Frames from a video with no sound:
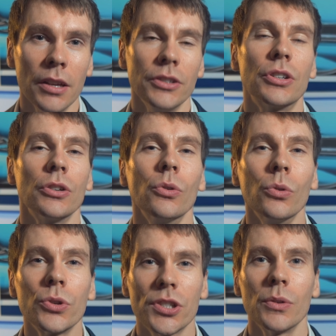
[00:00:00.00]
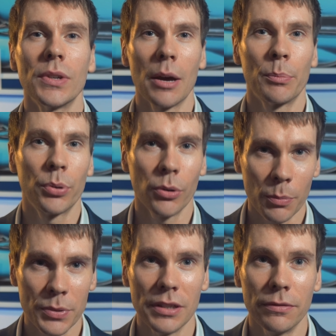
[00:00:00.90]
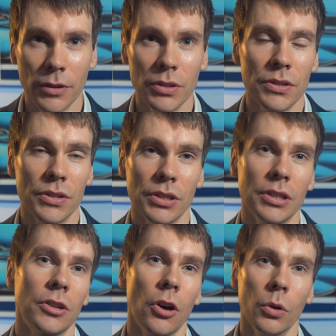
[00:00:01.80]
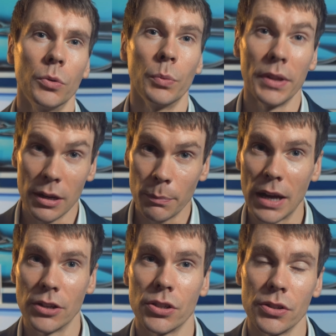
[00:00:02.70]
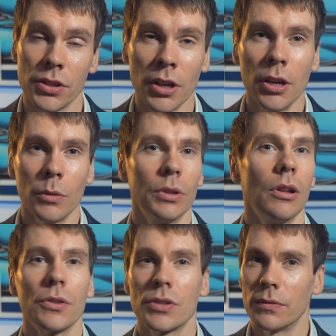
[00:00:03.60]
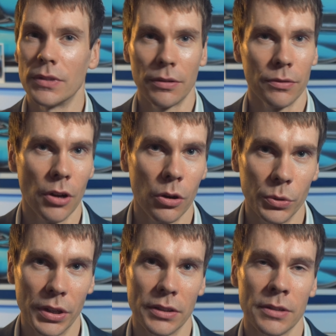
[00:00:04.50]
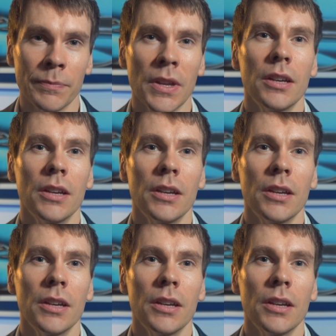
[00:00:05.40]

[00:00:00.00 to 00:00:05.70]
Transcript: You can also get property funds that you can hold within pensions with lots of different holdings.